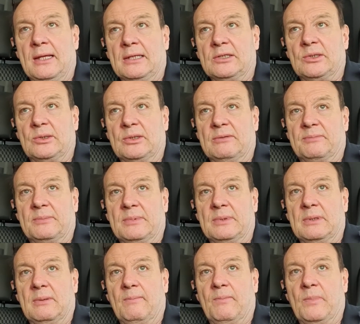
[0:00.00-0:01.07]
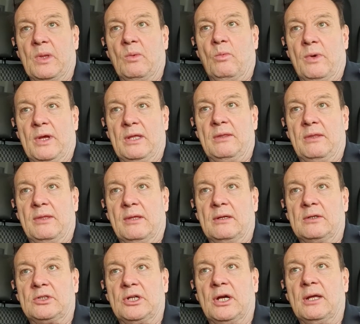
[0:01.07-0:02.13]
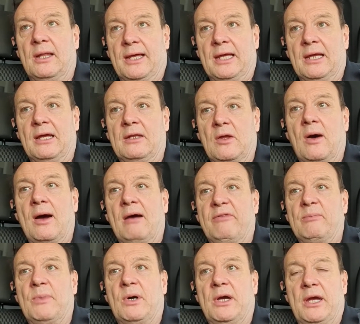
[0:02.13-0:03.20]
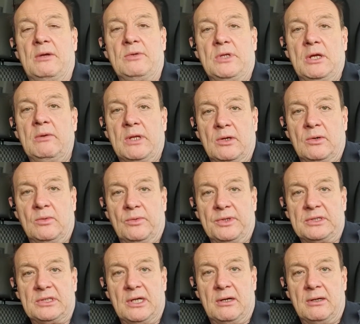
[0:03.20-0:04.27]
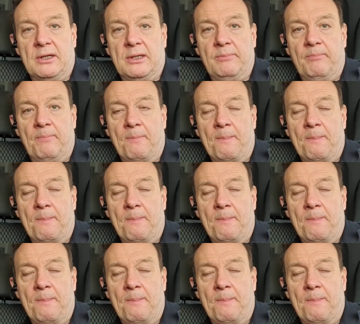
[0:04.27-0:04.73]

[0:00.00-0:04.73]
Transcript: sort of with TruckLink and not having my own unit all the time,